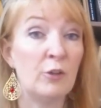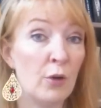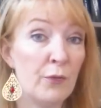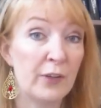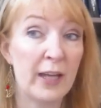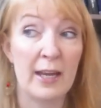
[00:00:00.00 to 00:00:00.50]
and
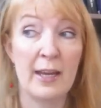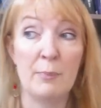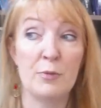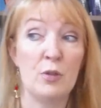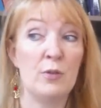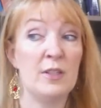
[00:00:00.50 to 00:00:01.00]
don't forget
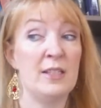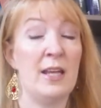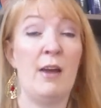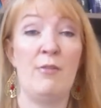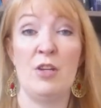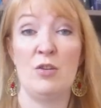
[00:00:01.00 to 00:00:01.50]
Neptune is
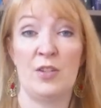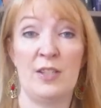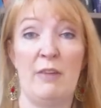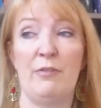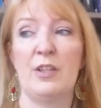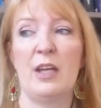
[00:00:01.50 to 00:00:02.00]
there in your
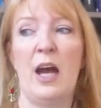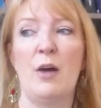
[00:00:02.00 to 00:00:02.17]
seventh